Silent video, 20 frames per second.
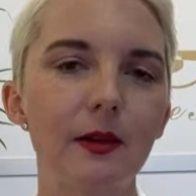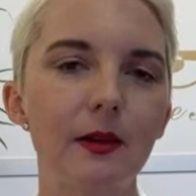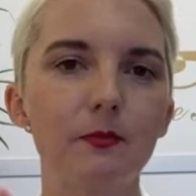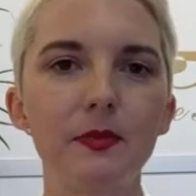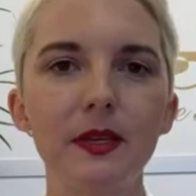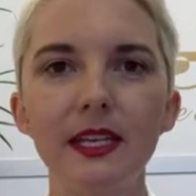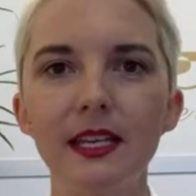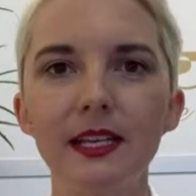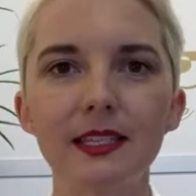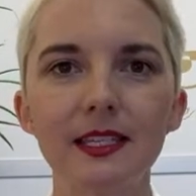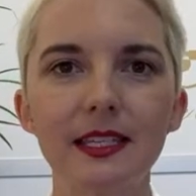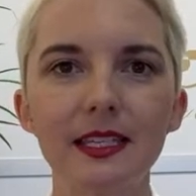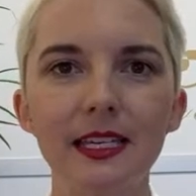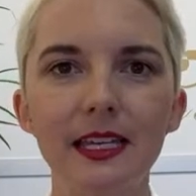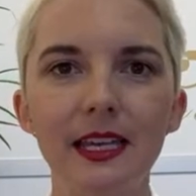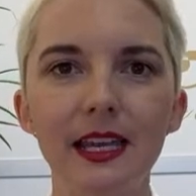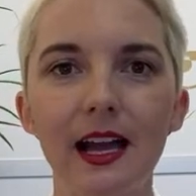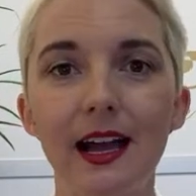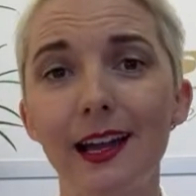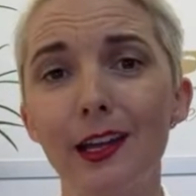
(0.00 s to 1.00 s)
PST,
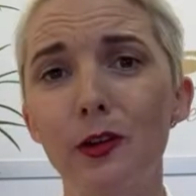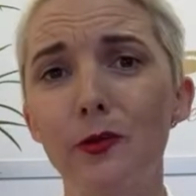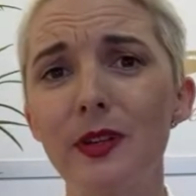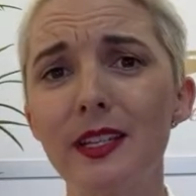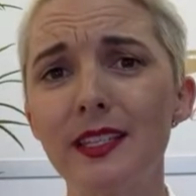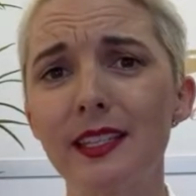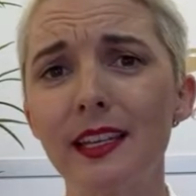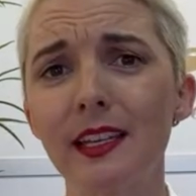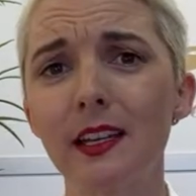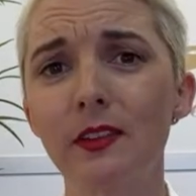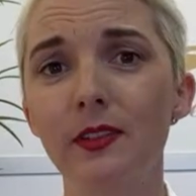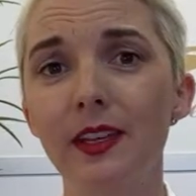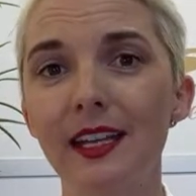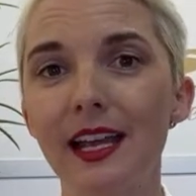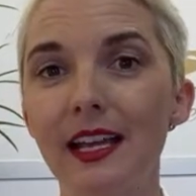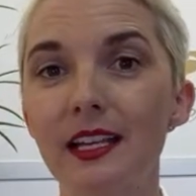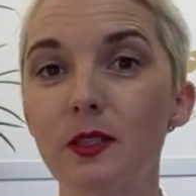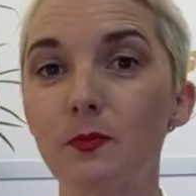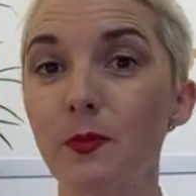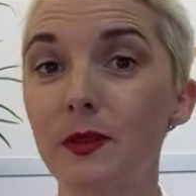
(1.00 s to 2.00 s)
I always think of it
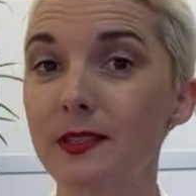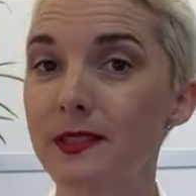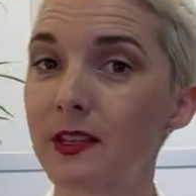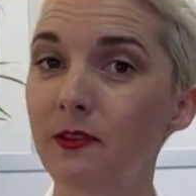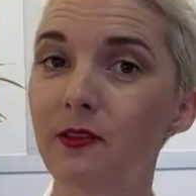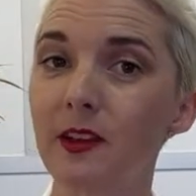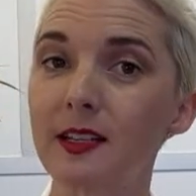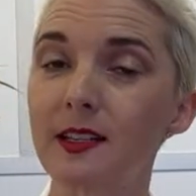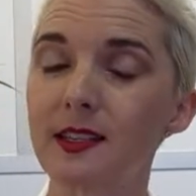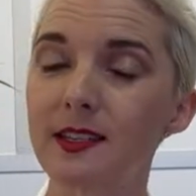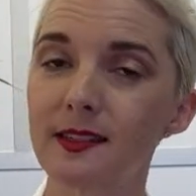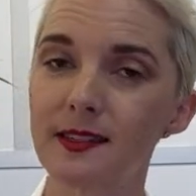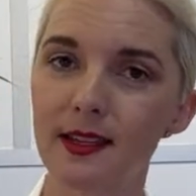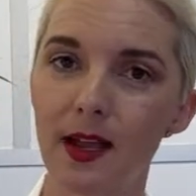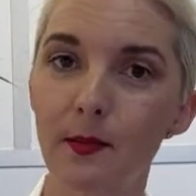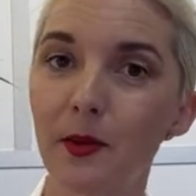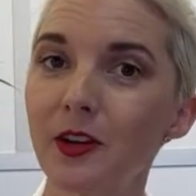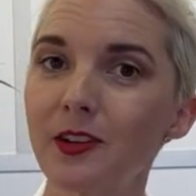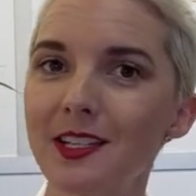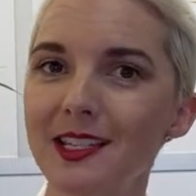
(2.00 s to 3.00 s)
as Pacific
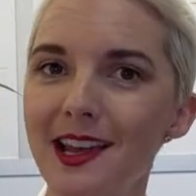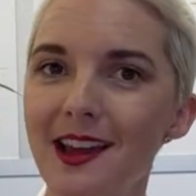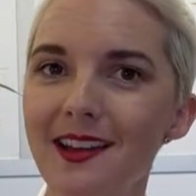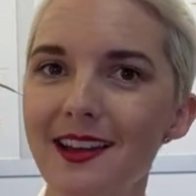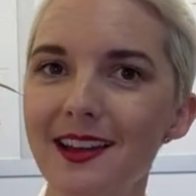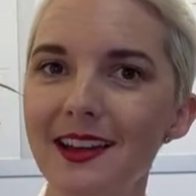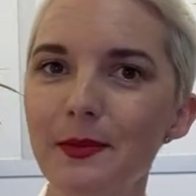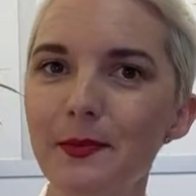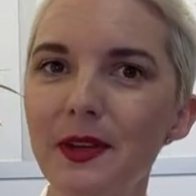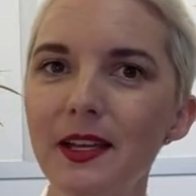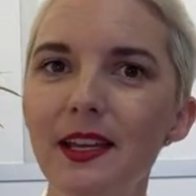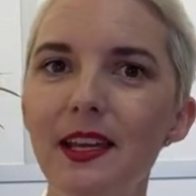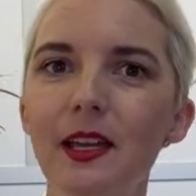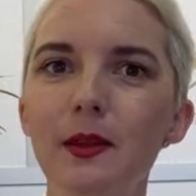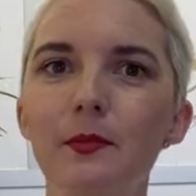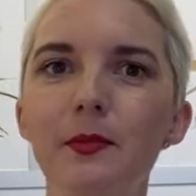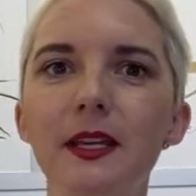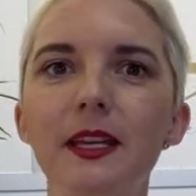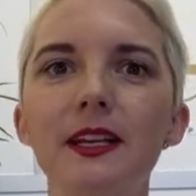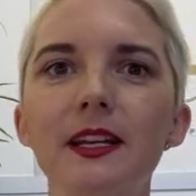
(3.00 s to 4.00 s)
Summer Time
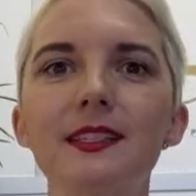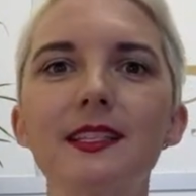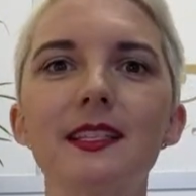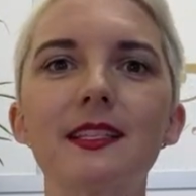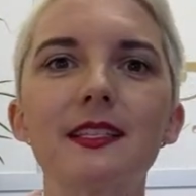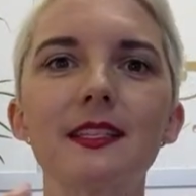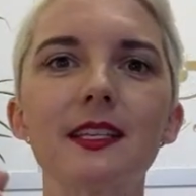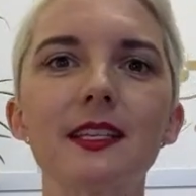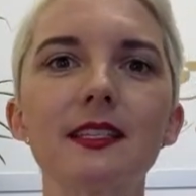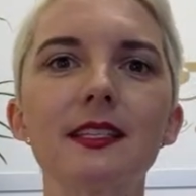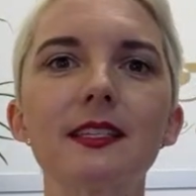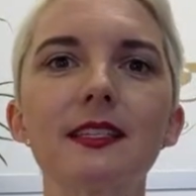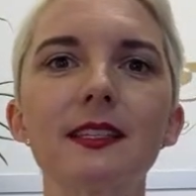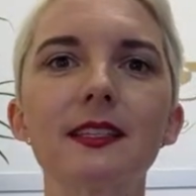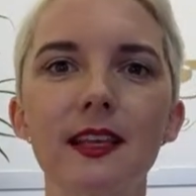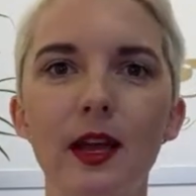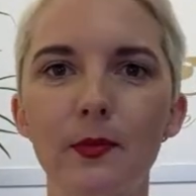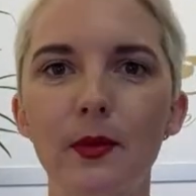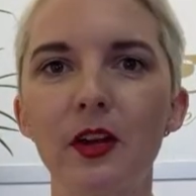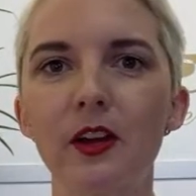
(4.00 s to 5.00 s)
because it's the
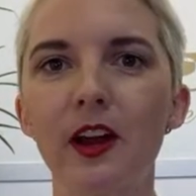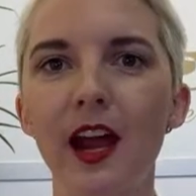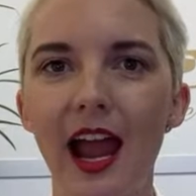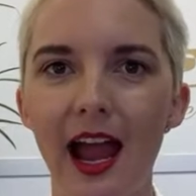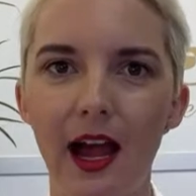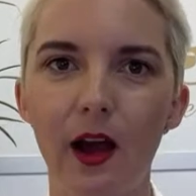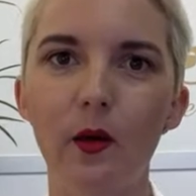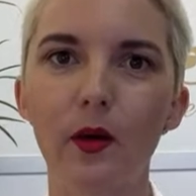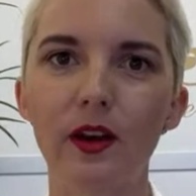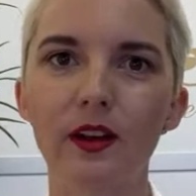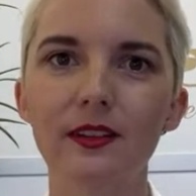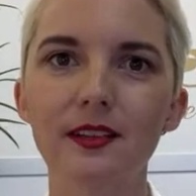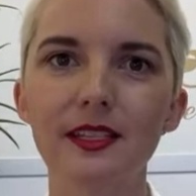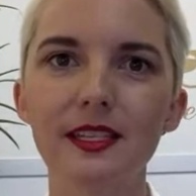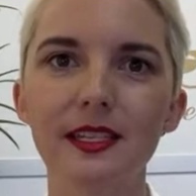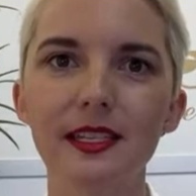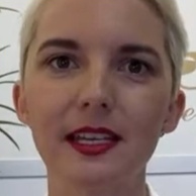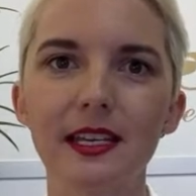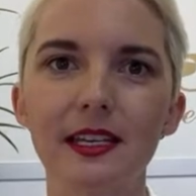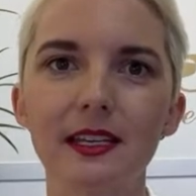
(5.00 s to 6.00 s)
summer
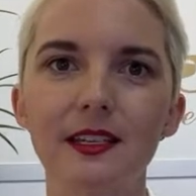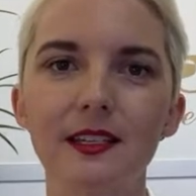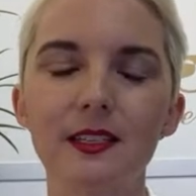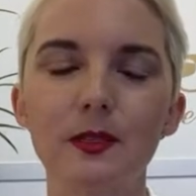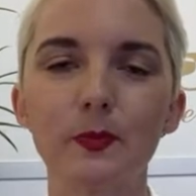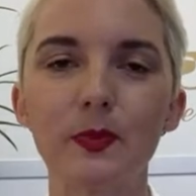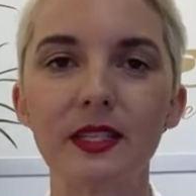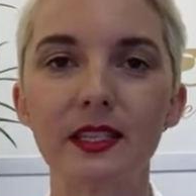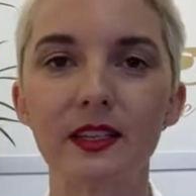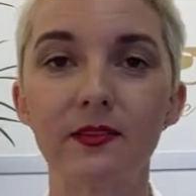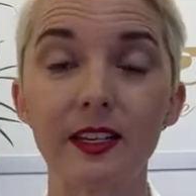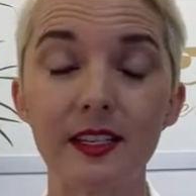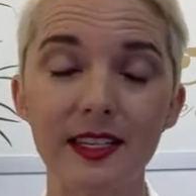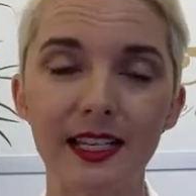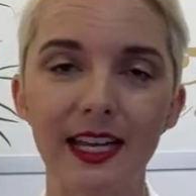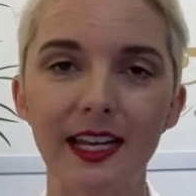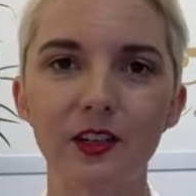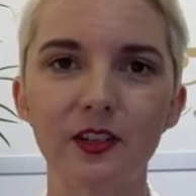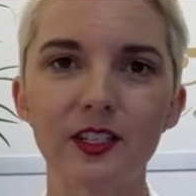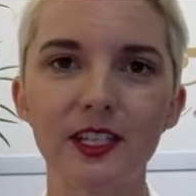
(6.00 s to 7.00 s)
hours is Pacific
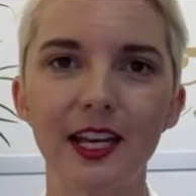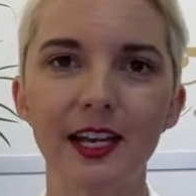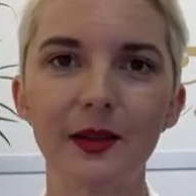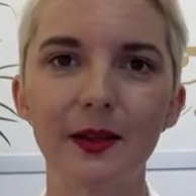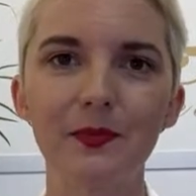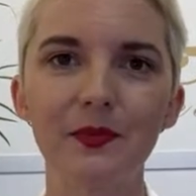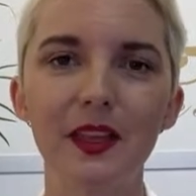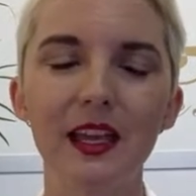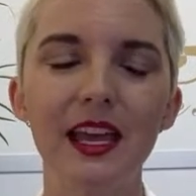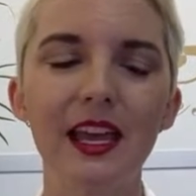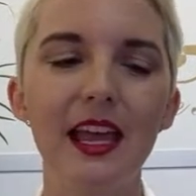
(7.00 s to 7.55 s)
Standard Time.